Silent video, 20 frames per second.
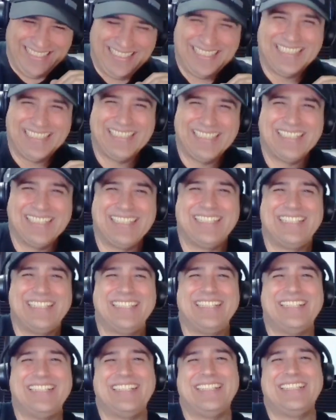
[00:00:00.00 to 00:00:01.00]

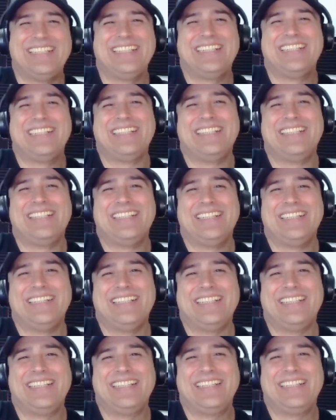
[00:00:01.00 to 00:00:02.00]

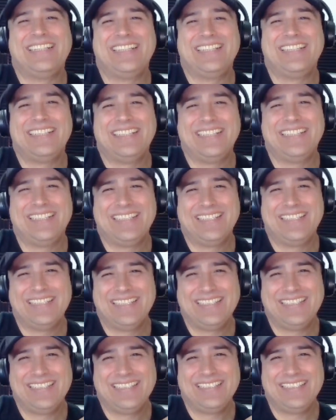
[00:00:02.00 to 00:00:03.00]

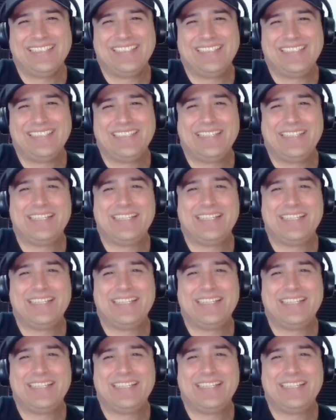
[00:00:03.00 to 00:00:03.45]
[no speech]